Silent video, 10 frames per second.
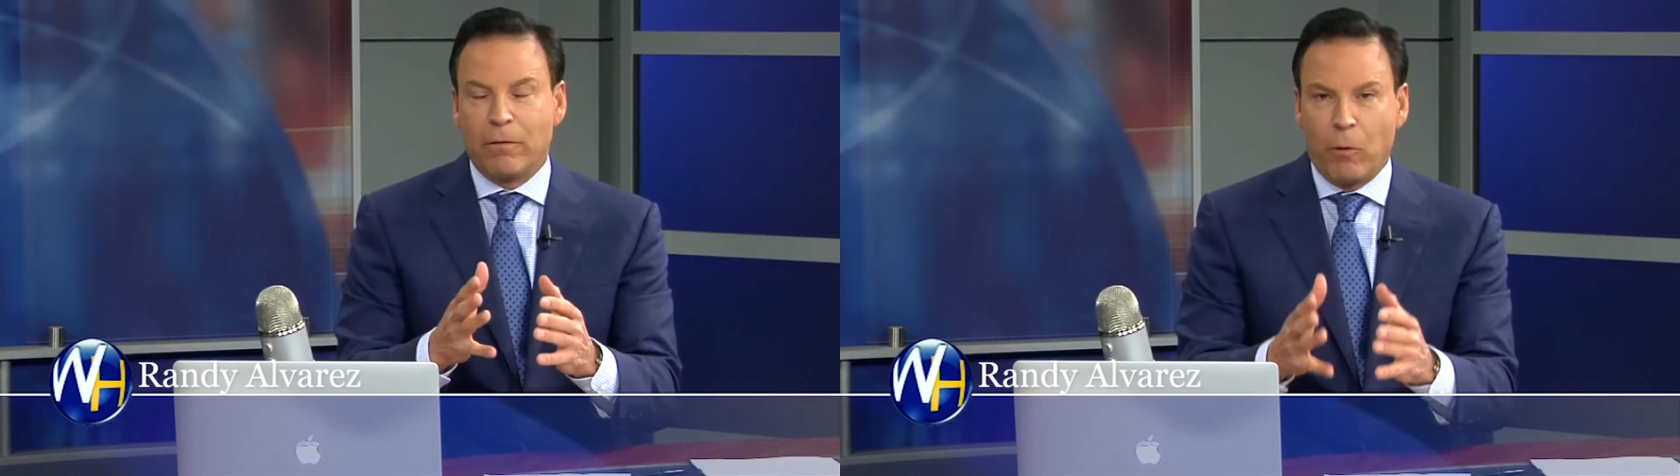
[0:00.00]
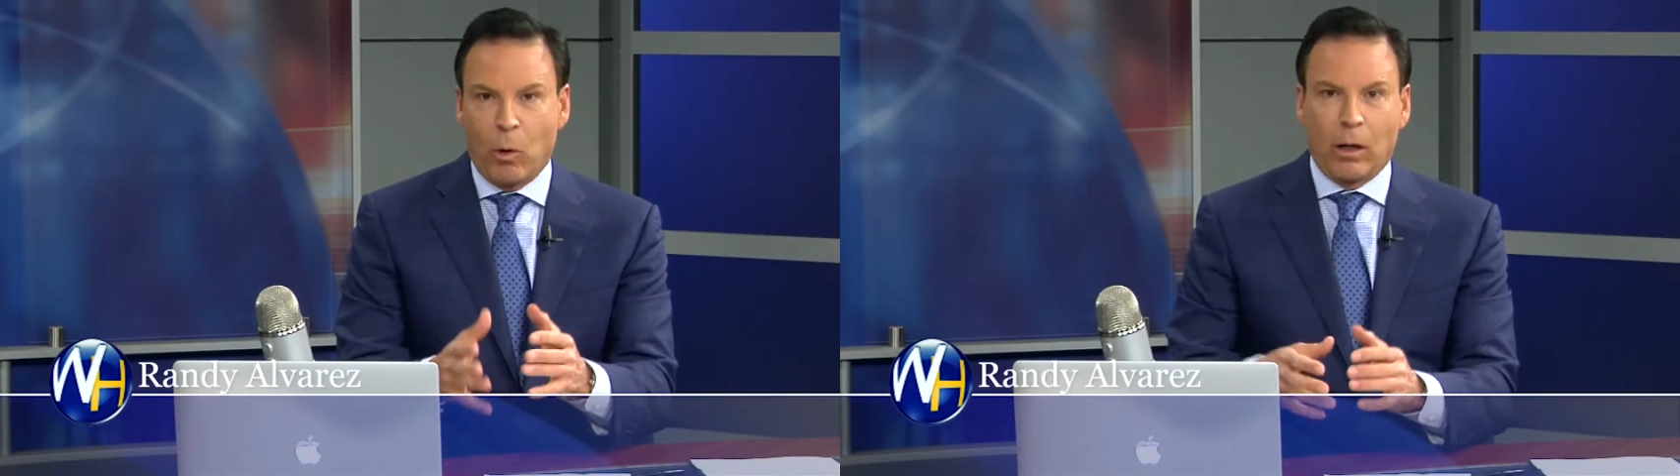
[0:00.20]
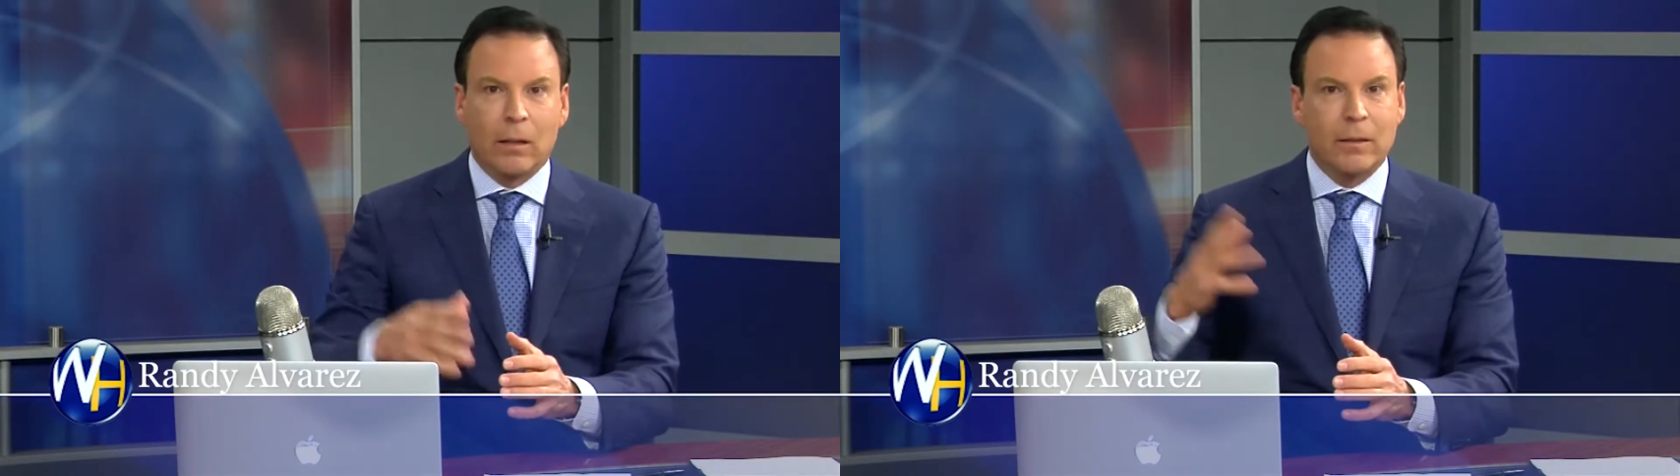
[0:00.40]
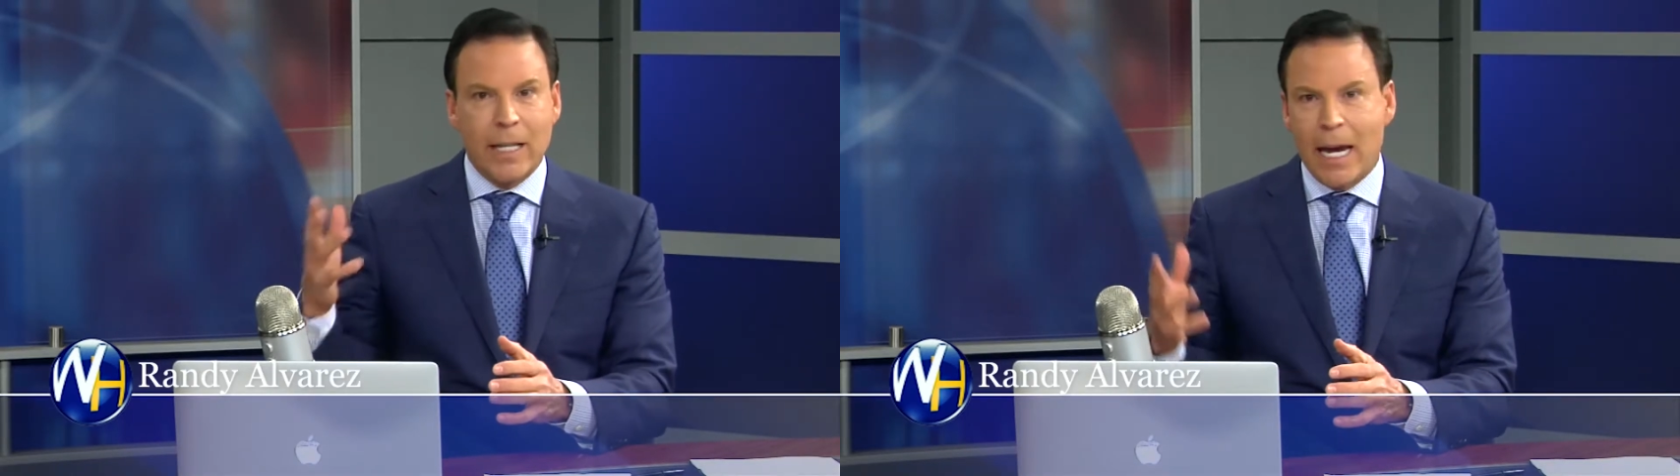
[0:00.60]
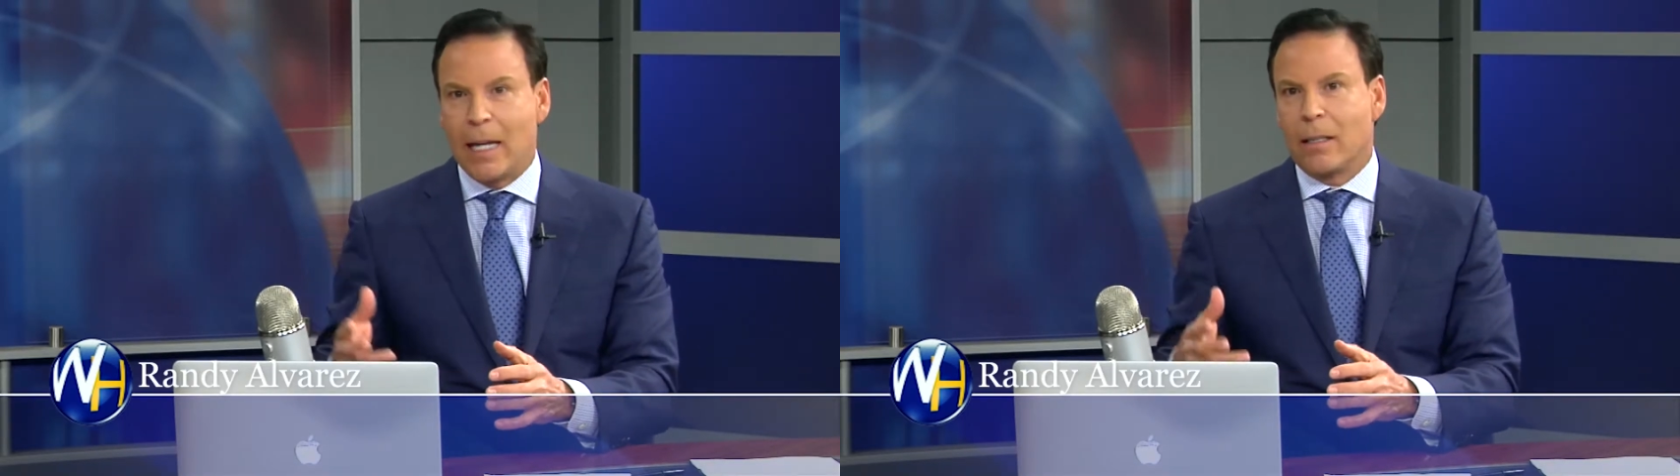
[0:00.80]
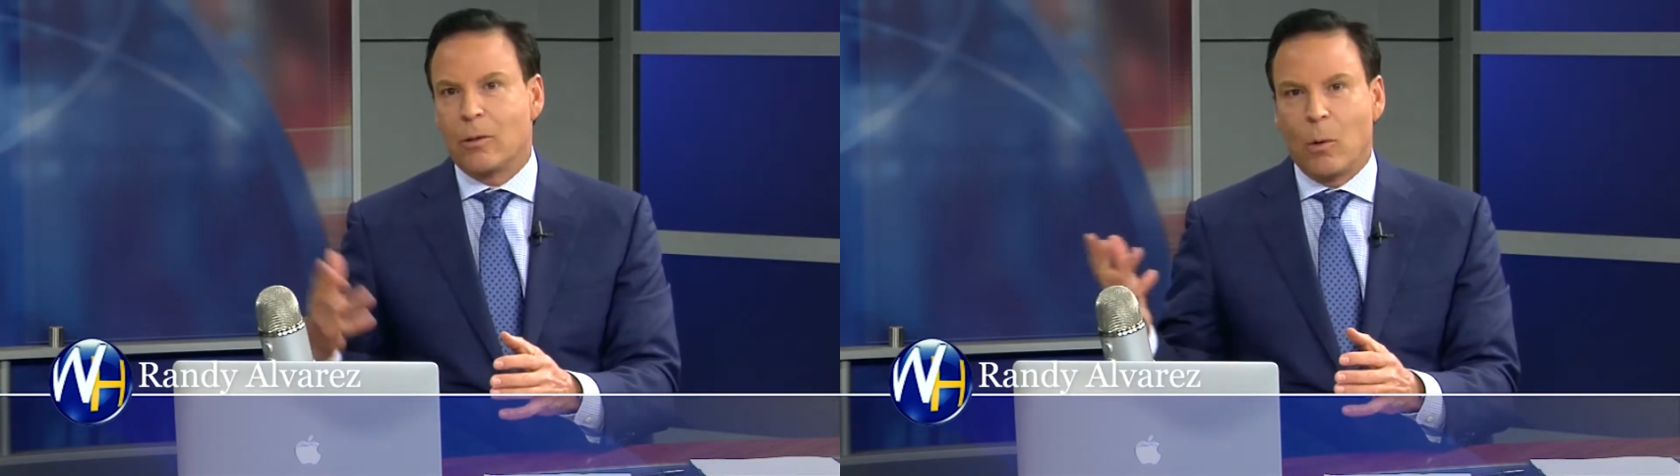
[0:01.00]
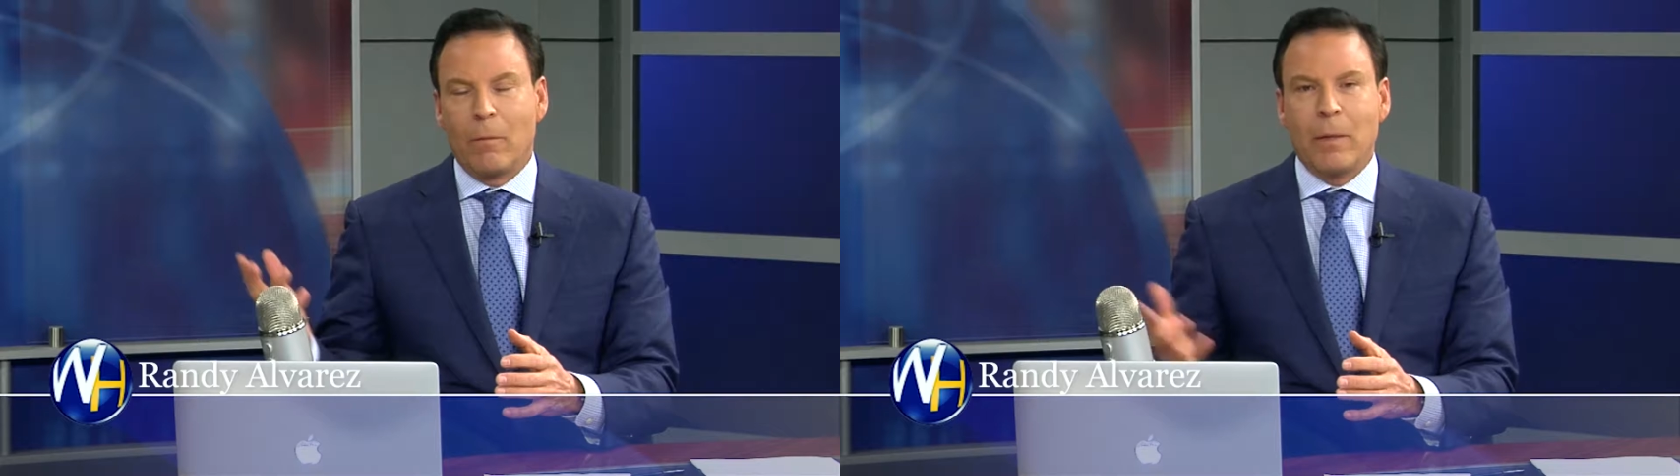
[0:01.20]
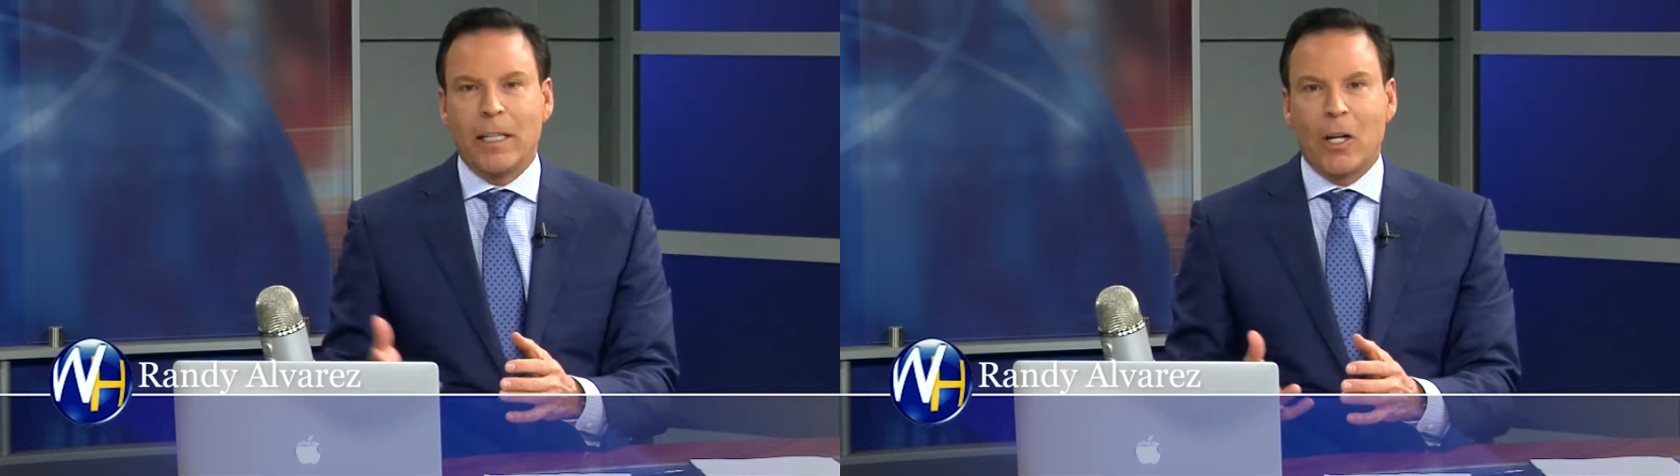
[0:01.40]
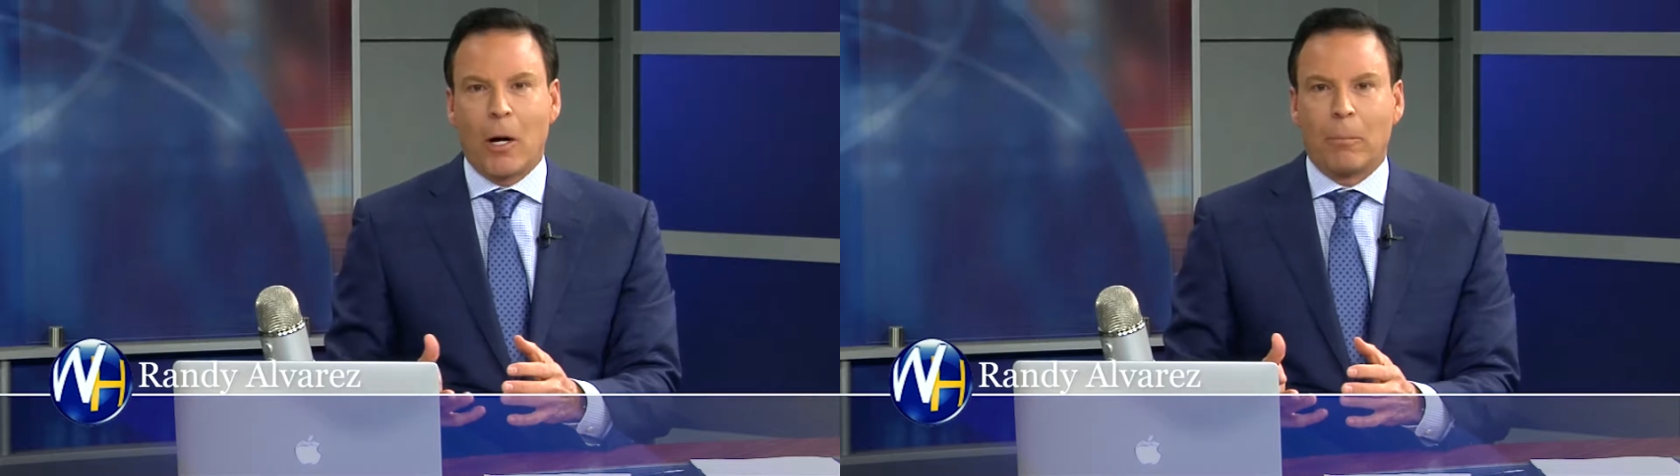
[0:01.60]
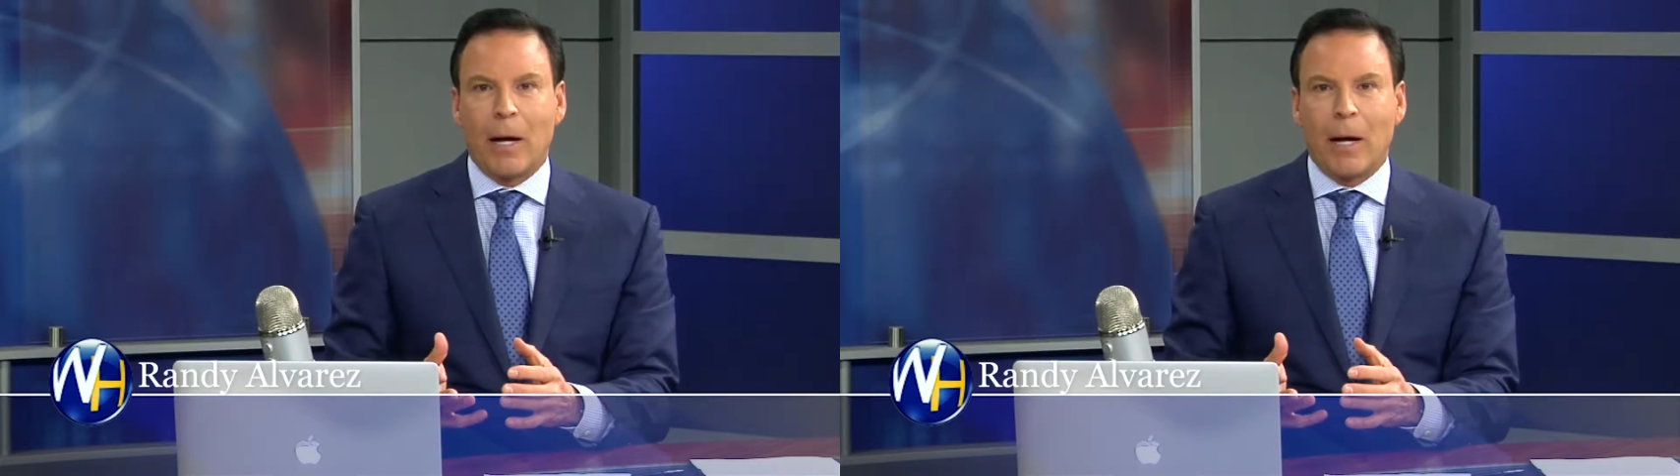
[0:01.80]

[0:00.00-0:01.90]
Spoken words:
$4, $10, $12 million